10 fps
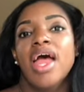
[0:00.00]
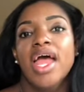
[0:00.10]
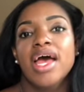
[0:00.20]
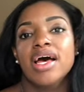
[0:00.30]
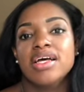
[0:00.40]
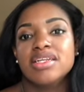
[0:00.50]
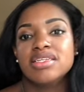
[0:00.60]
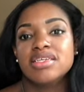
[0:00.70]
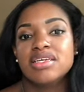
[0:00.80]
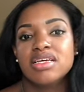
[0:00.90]

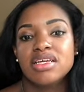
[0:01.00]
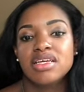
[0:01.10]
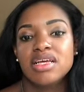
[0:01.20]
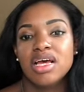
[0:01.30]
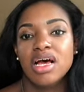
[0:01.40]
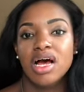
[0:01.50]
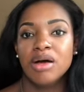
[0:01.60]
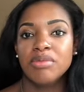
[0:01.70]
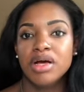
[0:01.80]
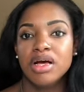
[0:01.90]
and
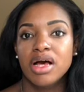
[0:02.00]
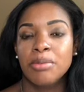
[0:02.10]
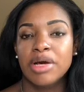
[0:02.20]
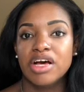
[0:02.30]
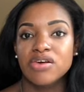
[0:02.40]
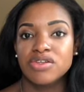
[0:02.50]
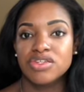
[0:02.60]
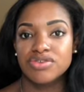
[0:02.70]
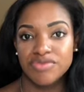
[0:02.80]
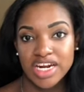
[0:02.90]
I'm
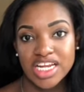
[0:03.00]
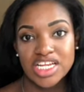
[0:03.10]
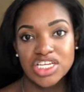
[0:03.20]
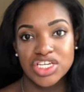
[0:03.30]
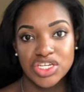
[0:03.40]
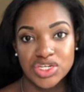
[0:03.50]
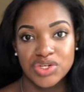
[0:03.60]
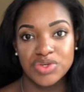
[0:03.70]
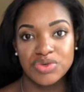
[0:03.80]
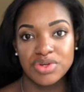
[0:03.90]
about ready
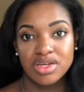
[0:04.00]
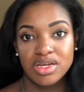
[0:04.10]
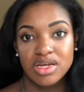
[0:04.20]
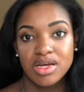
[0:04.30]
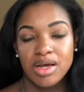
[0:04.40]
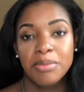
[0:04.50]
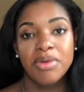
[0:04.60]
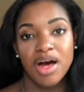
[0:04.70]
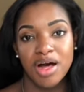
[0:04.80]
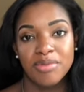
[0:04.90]
to
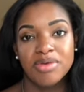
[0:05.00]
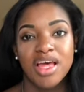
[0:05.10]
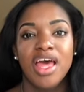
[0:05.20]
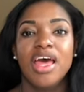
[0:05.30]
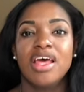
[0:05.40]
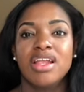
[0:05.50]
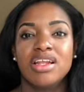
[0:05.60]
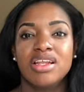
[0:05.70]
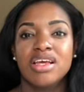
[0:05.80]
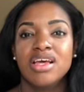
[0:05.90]
pop,
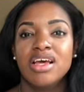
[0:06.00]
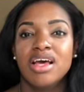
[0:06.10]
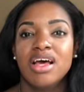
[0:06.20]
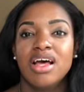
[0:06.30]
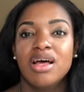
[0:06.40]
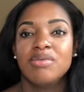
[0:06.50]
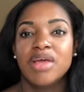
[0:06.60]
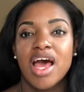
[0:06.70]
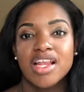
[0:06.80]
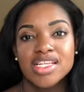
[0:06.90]
and I'm
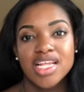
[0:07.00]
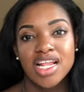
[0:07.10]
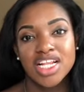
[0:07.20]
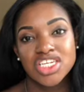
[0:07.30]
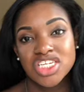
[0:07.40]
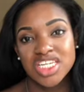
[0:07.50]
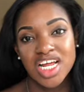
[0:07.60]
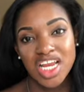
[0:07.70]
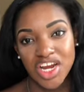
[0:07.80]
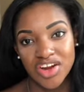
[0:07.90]
kind of sad that she's
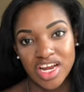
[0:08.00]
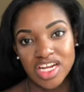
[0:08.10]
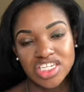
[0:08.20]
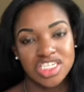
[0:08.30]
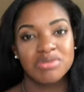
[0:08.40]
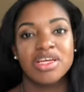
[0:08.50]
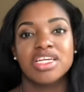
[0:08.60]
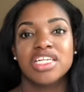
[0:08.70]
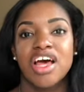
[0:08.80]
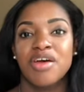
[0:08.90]
not here yet just
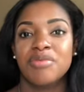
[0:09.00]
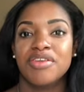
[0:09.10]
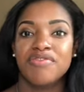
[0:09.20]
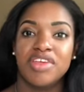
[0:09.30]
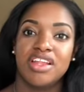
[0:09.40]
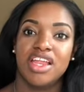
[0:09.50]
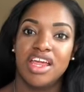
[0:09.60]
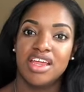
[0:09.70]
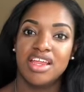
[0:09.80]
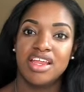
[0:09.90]
because how I've been
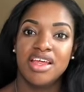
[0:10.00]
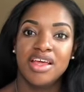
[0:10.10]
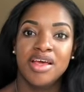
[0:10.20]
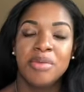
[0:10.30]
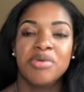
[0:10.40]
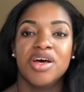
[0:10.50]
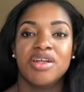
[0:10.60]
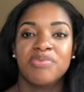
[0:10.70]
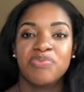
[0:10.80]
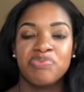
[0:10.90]
feeling.
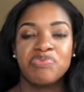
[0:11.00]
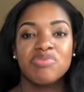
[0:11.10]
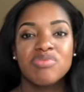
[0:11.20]
But